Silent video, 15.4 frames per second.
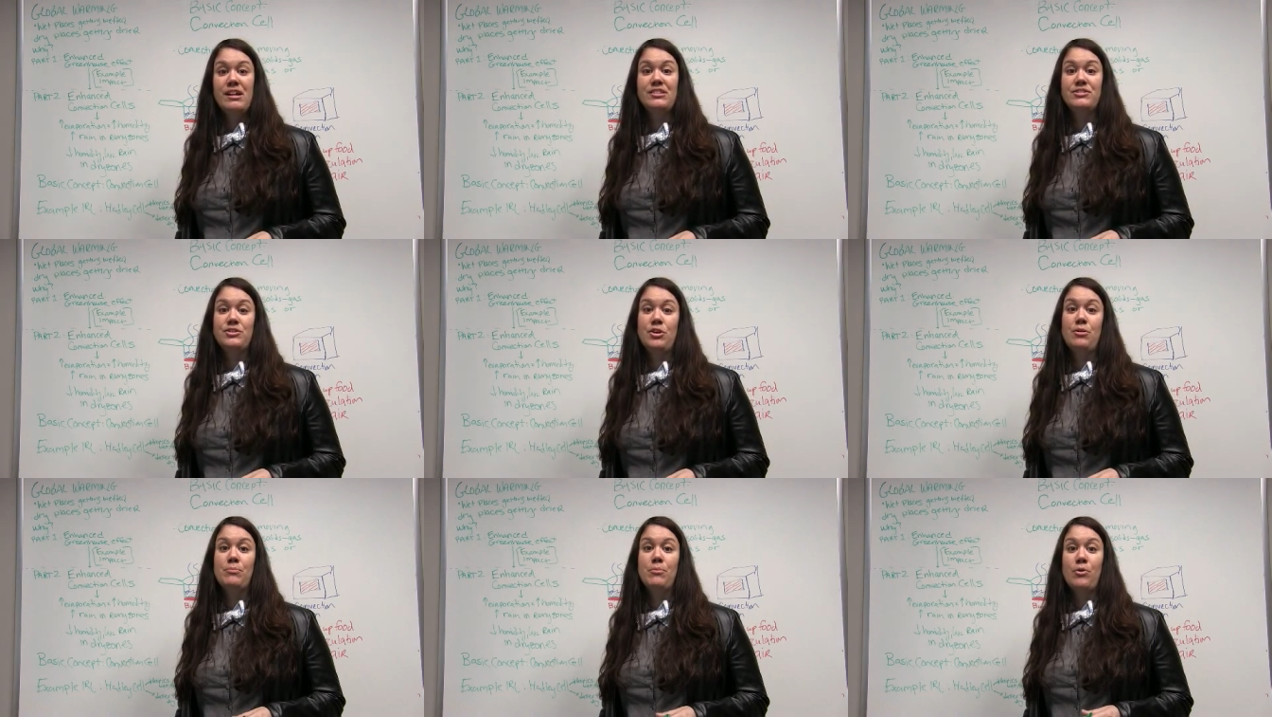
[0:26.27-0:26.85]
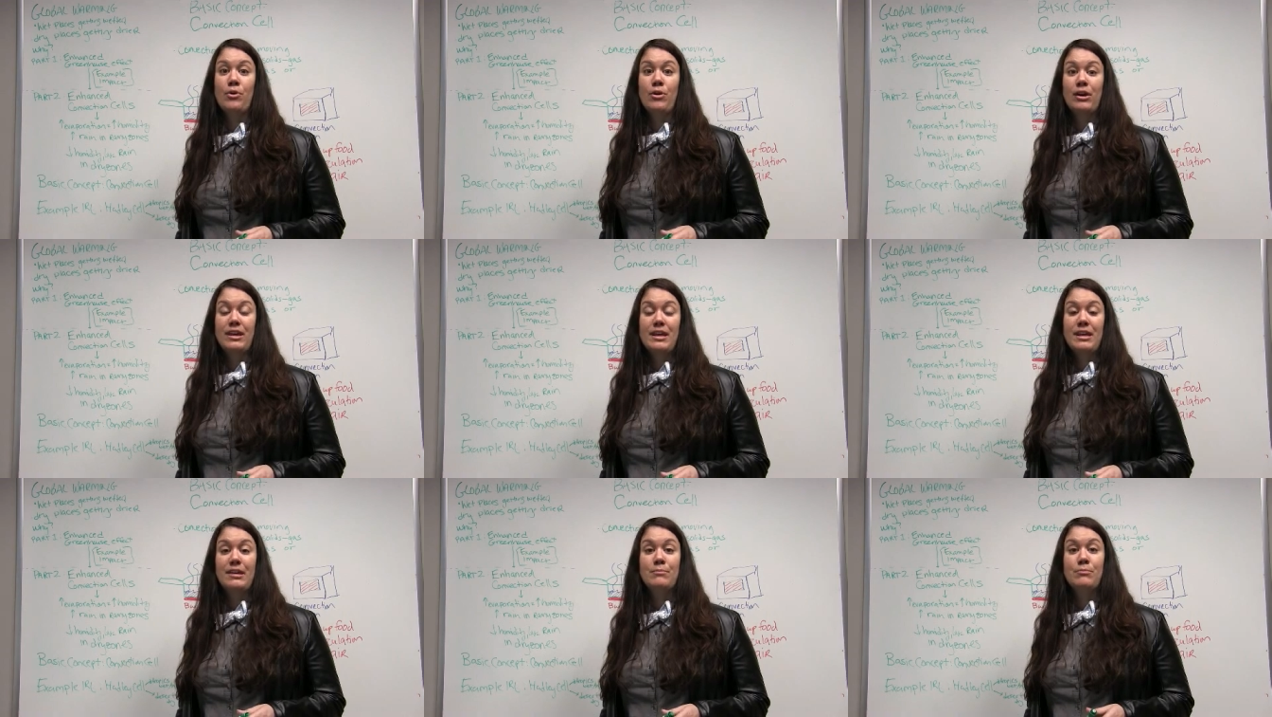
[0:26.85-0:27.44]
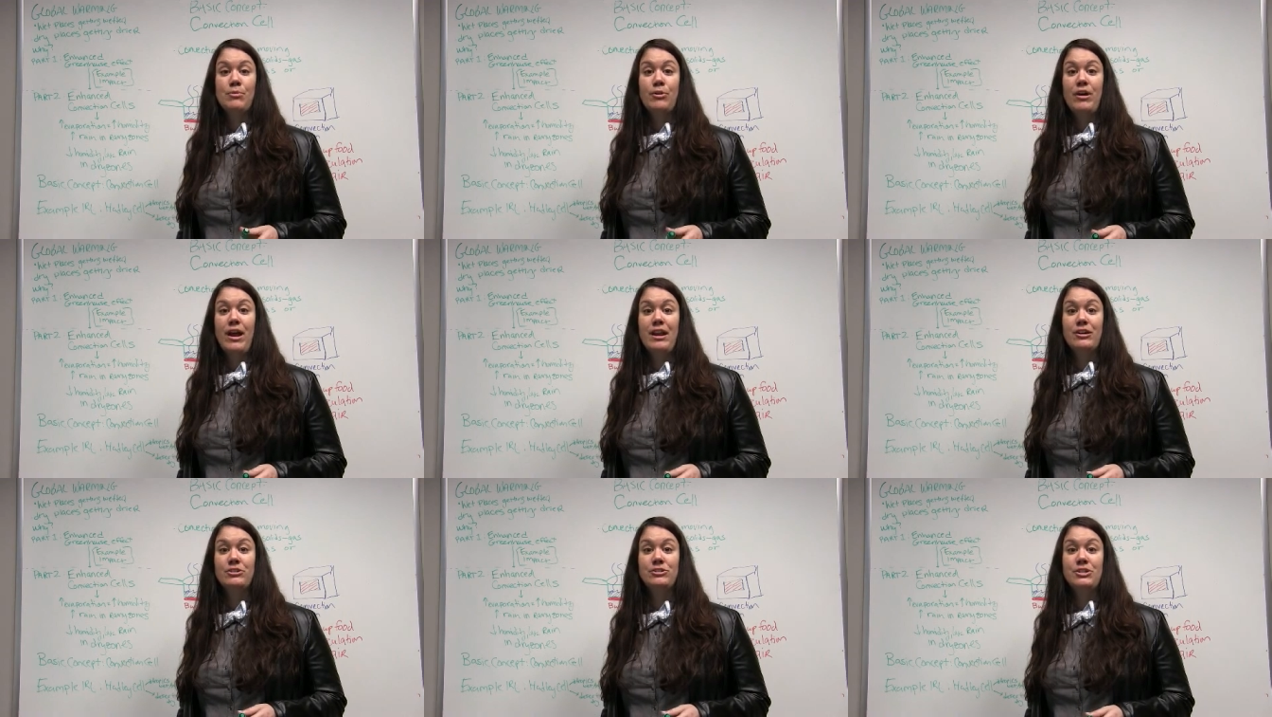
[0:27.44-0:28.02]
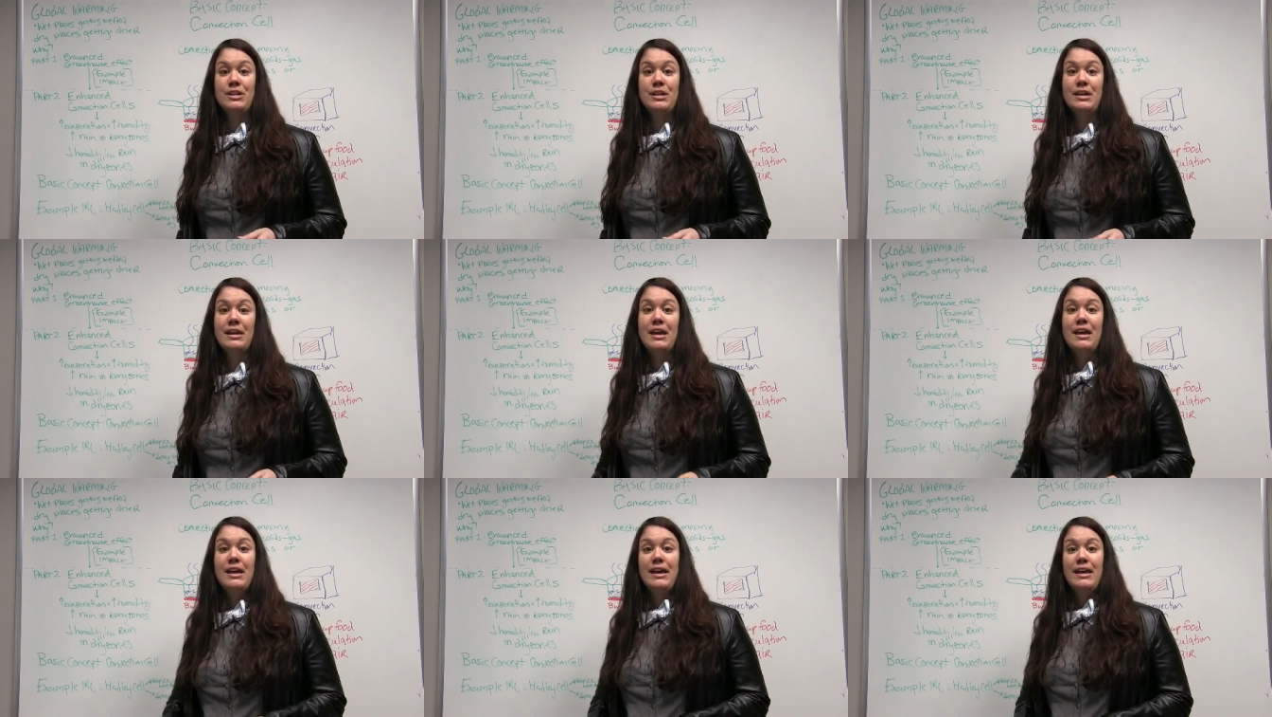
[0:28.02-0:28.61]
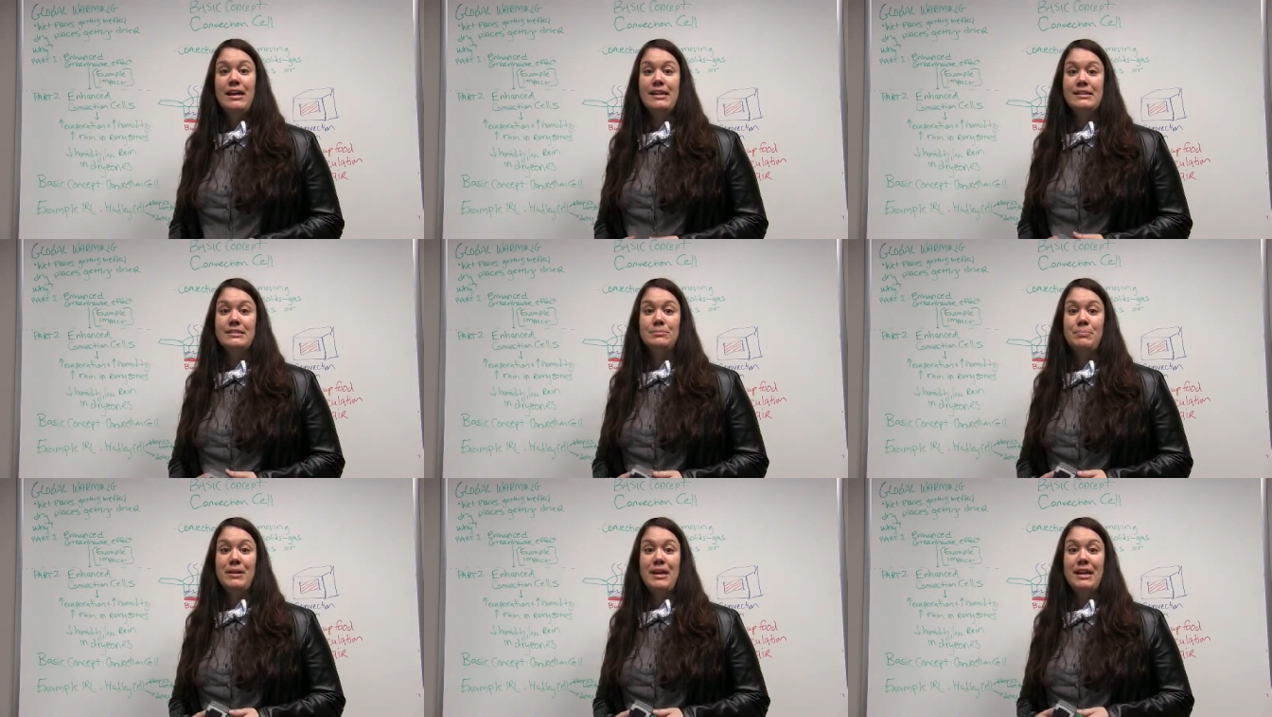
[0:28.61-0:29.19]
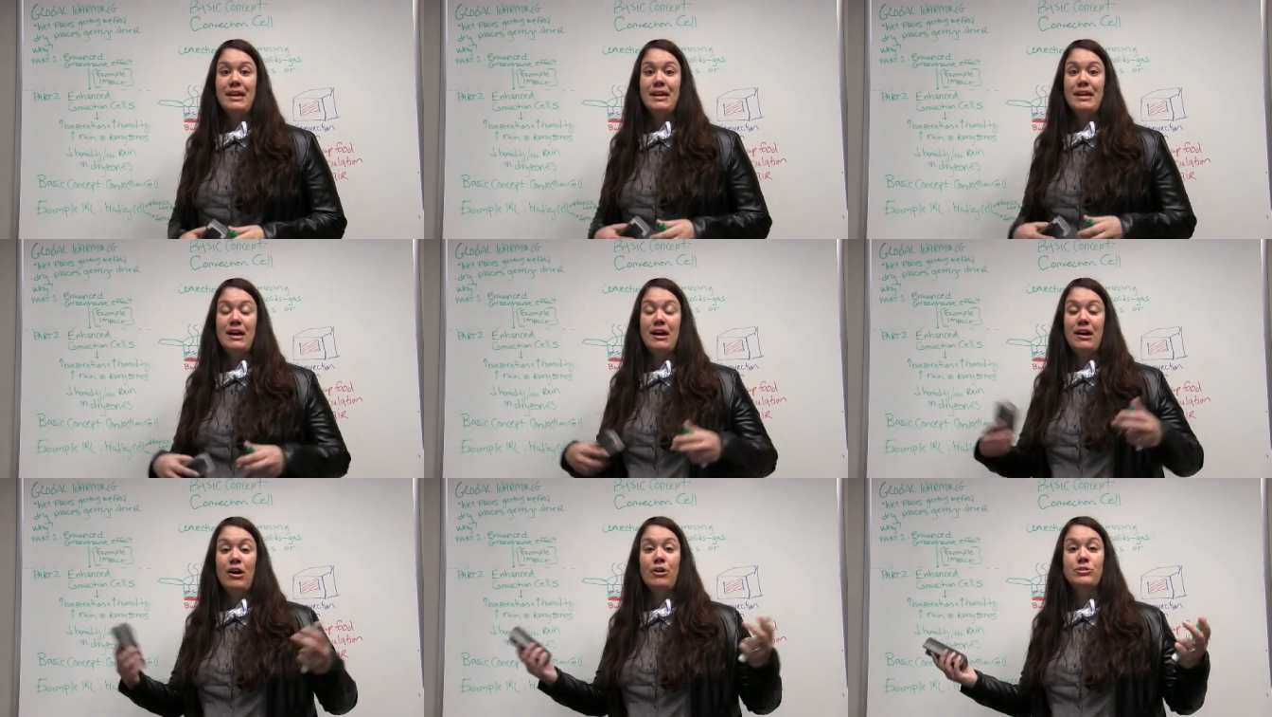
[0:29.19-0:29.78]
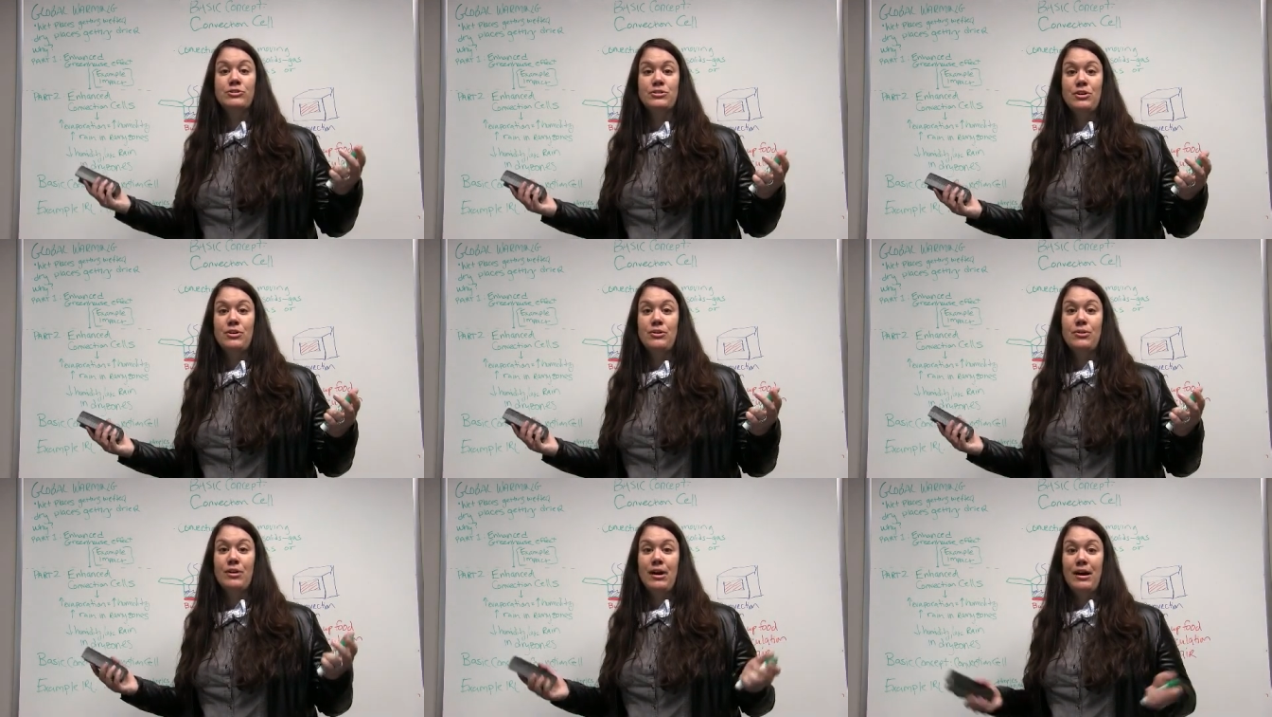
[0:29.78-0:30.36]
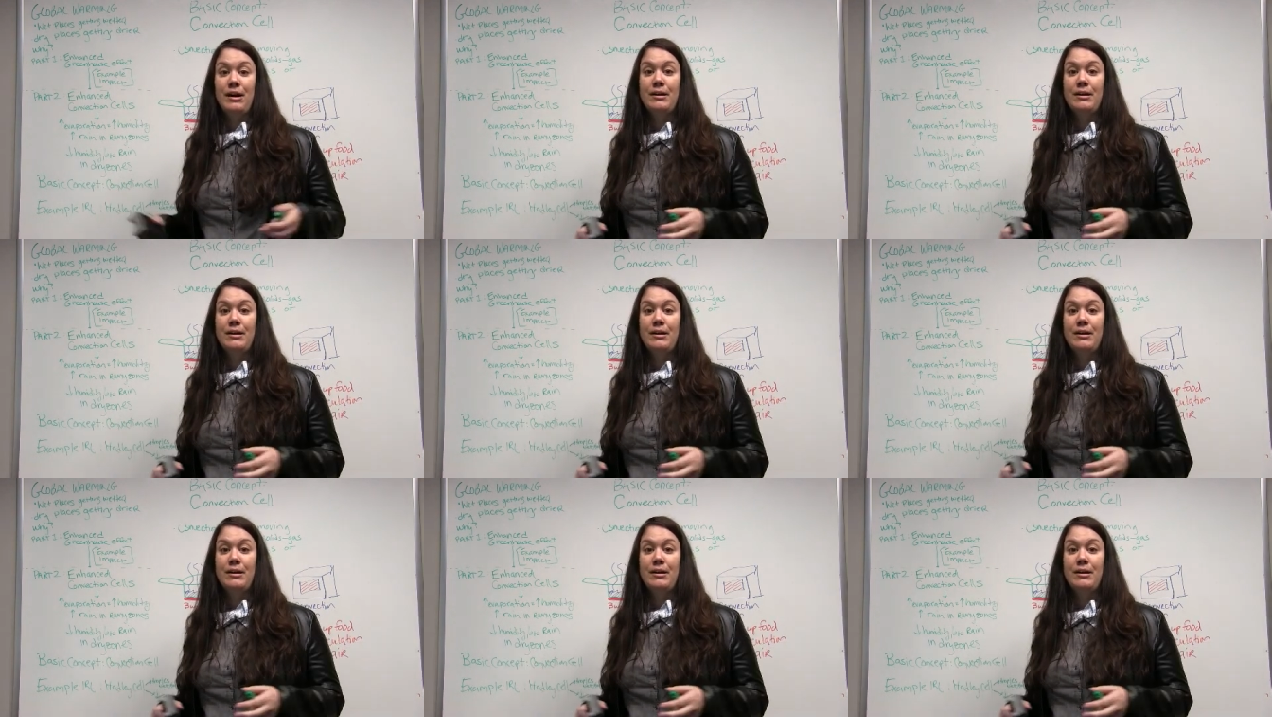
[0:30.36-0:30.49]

and so more heat and more energy is being also